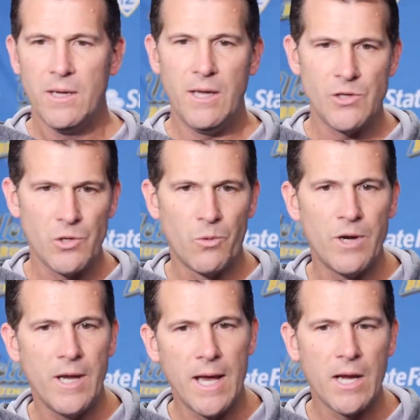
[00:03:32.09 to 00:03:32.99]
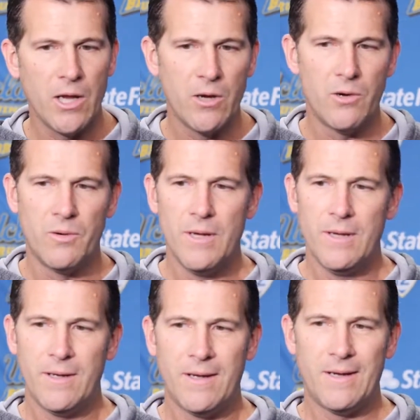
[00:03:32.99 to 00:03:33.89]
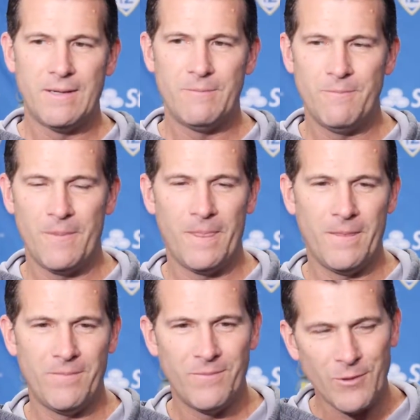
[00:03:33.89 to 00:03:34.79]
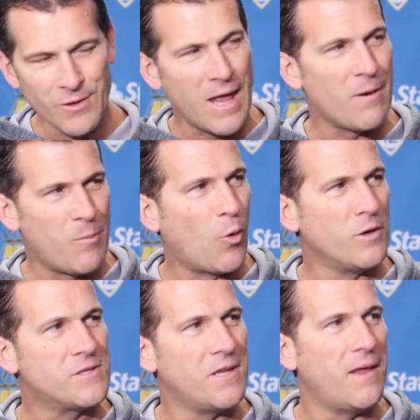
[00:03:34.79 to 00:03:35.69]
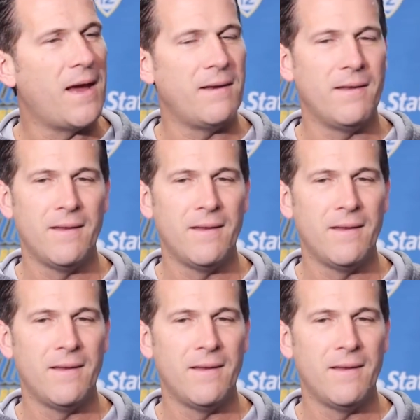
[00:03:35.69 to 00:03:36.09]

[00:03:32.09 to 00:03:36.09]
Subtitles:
gets you where you got to go, there's a lot of importance to that.